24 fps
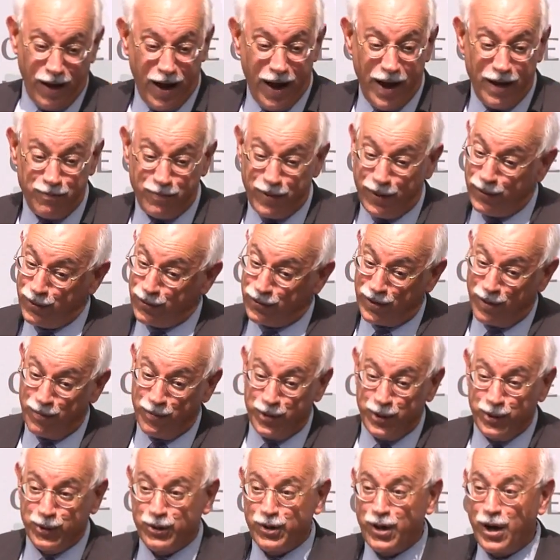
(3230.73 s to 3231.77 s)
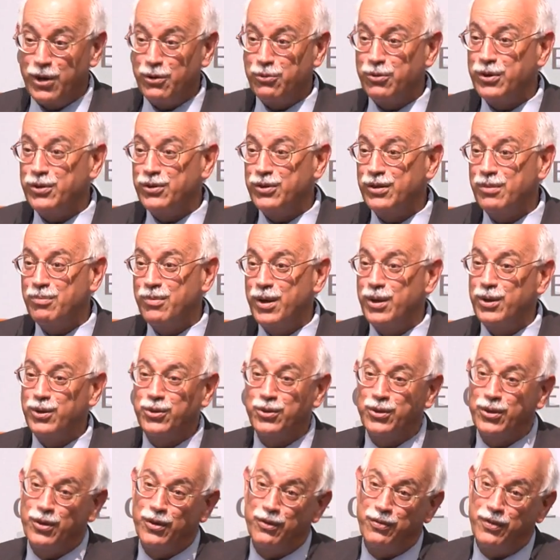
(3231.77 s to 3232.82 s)
I've been to some of these countries, and the
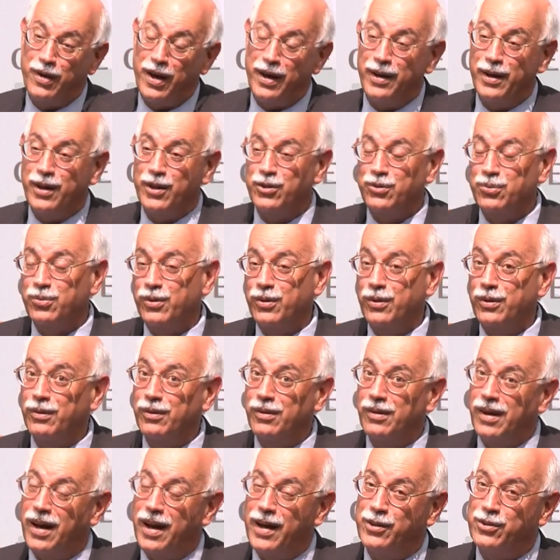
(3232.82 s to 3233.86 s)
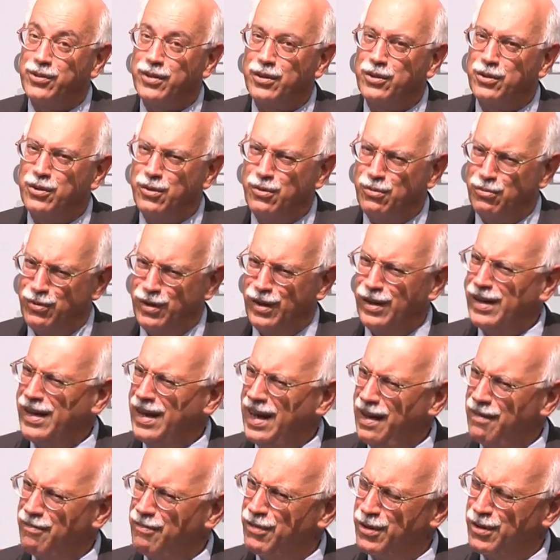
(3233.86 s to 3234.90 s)
Minister of Finance will, I said, you really
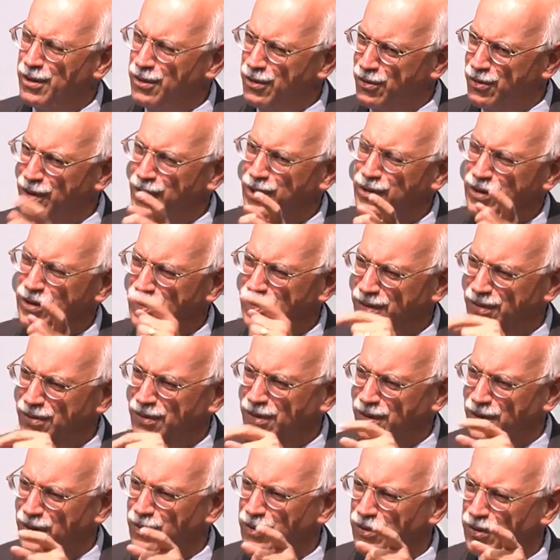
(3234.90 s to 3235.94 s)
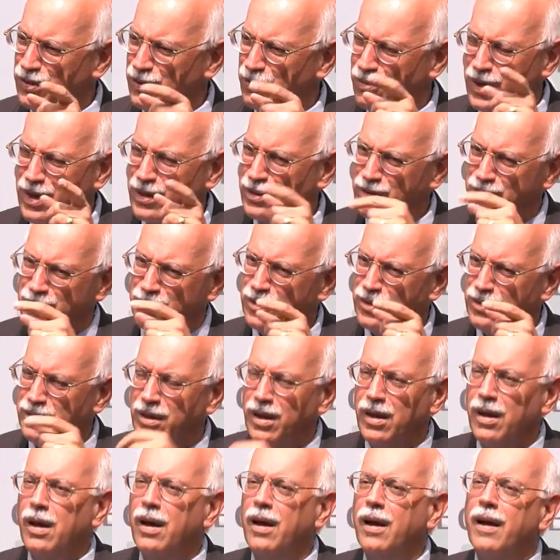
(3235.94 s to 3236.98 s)
have an increase in the literacy rates of this?
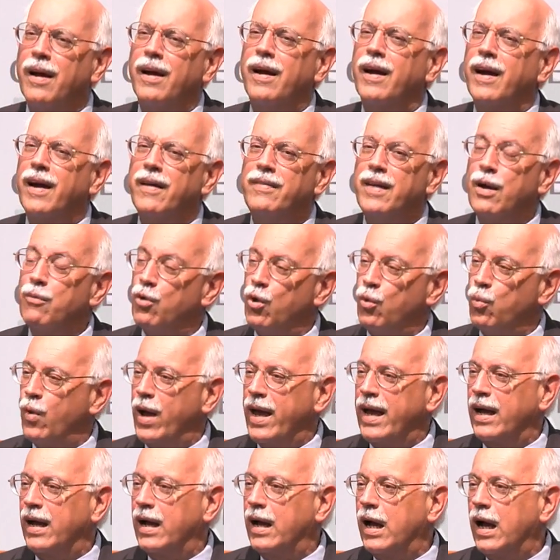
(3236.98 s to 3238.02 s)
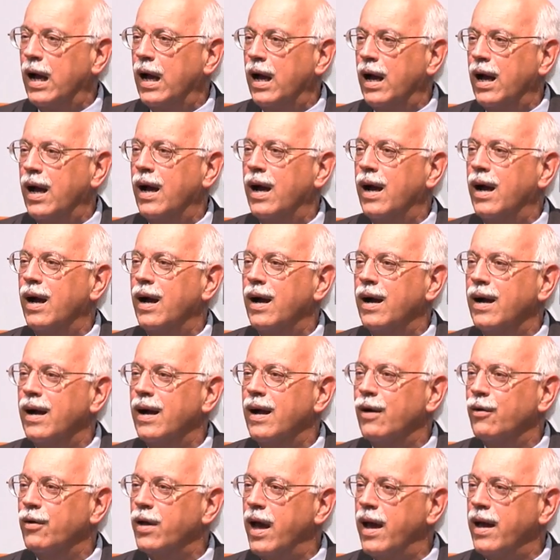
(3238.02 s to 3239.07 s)
And they will wink,
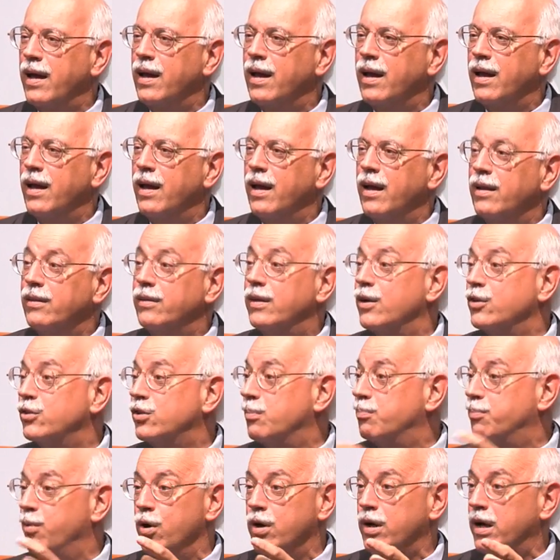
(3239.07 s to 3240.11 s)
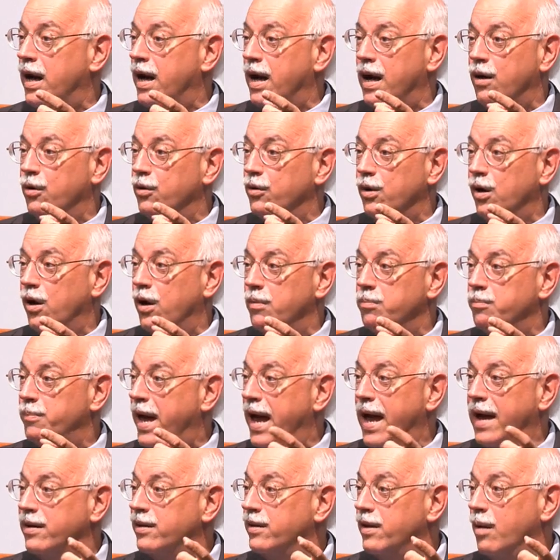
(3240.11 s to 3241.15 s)
okay? There's a book out on
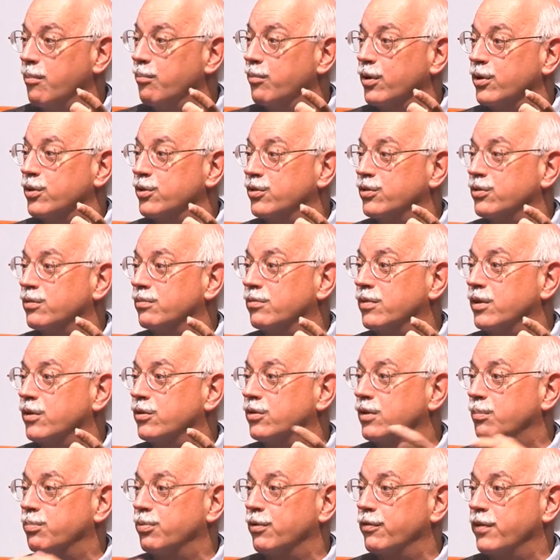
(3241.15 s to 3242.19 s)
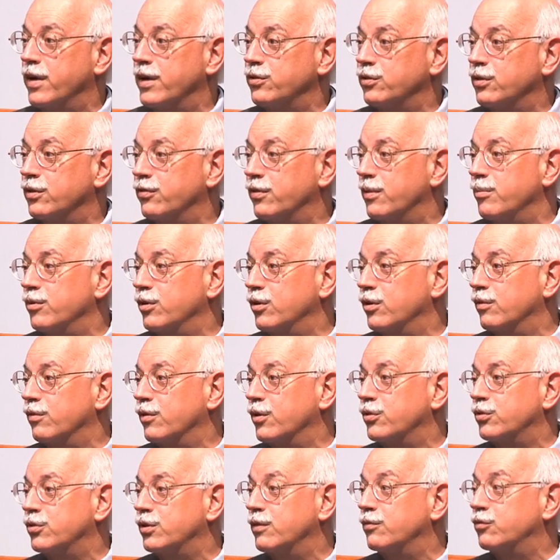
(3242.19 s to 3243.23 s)
bad numbers. There's a professor from the
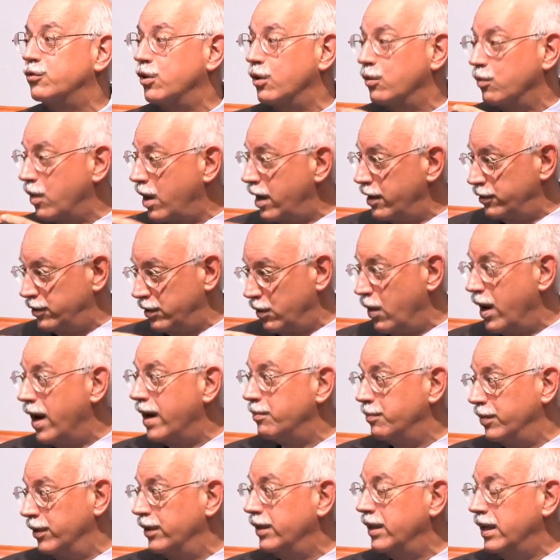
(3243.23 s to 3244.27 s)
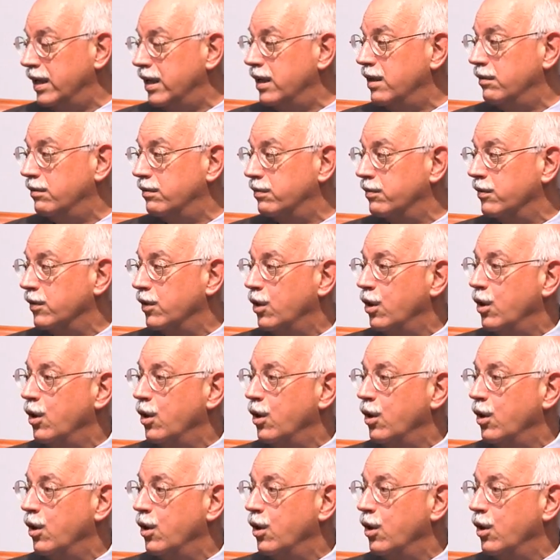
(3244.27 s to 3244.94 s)
University of Toronto, I believe,